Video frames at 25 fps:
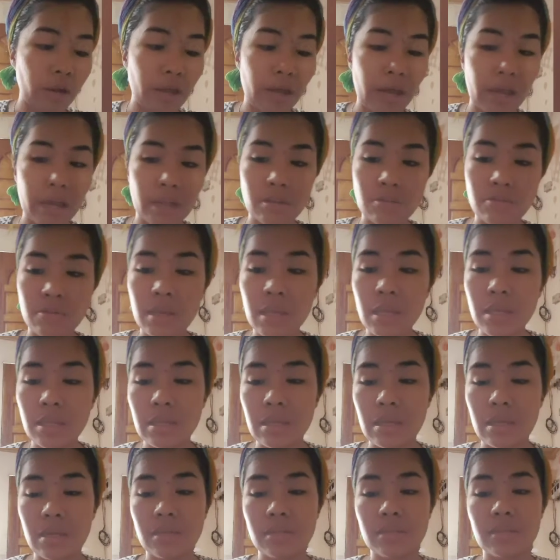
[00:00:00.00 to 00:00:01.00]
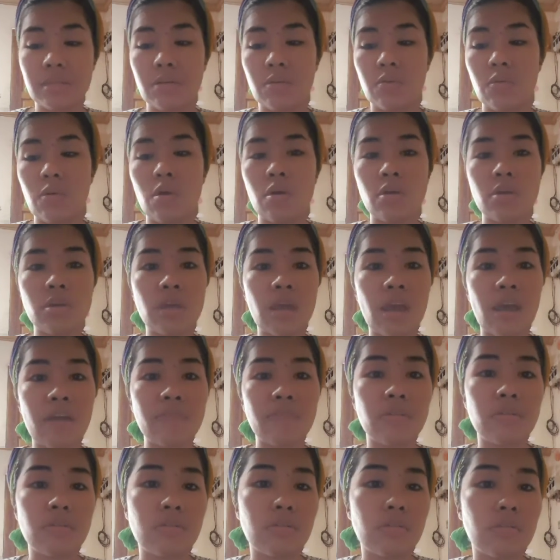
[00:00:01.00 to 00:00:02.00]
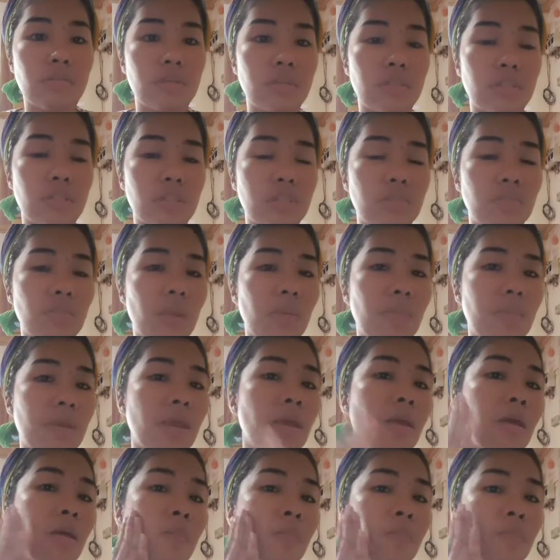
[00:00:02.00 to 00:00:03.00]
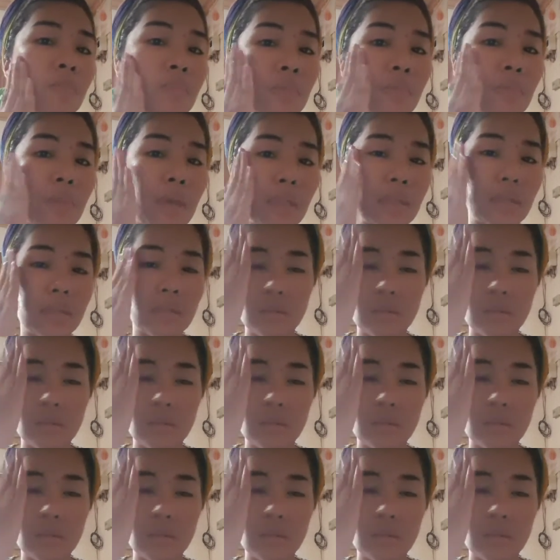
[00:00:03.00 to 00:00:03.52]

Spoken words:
hydrated. So all you have to do is just maybe pat